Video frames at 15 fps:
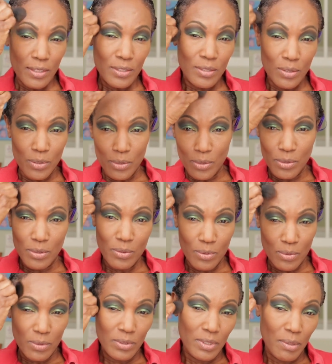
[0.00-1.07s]

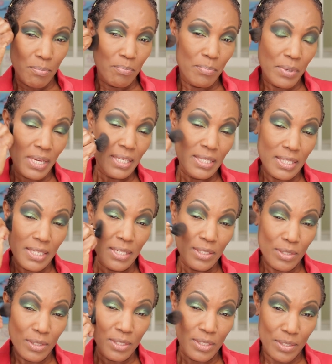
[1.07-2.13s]
So the best
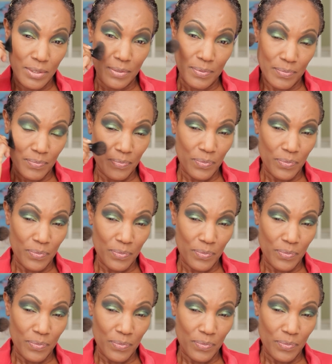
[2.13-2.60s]
thing to do,